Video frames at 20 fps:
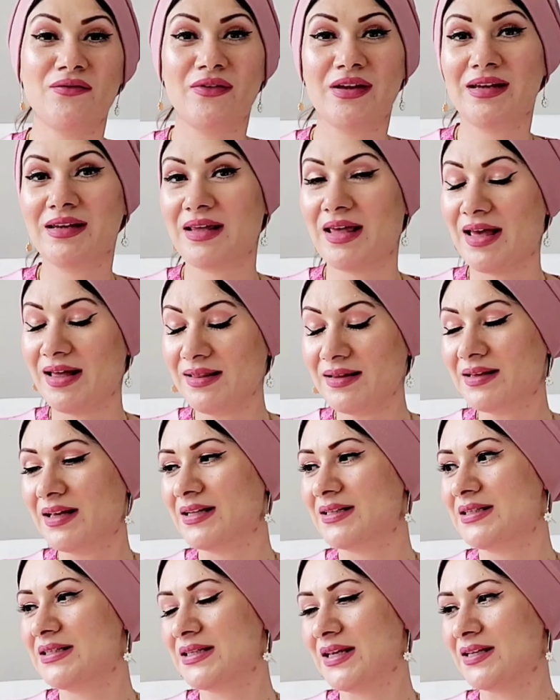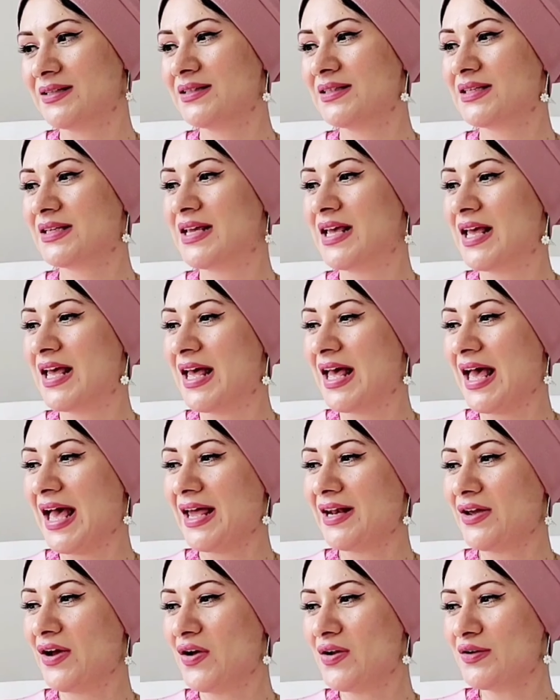very elegant scent,
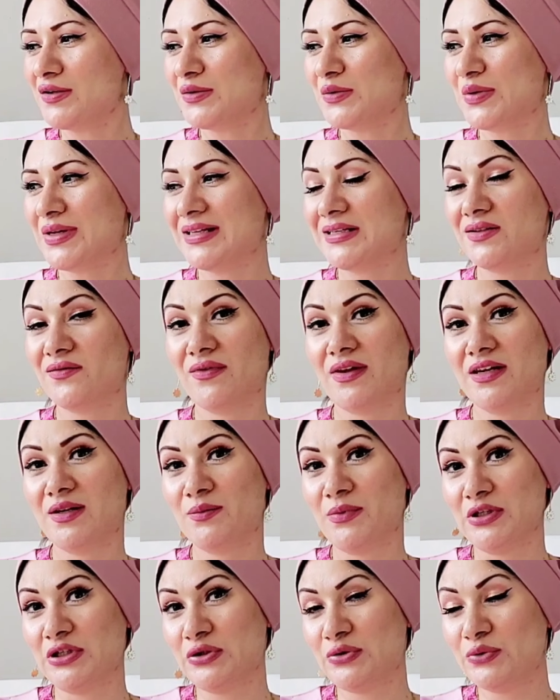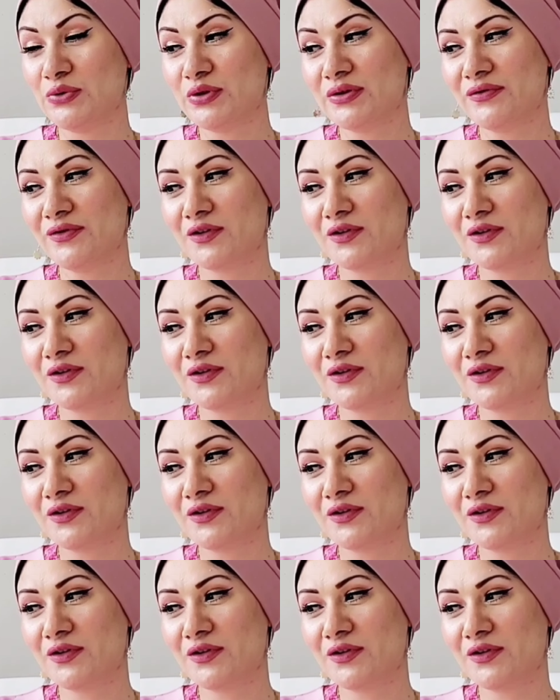and also it's very mature.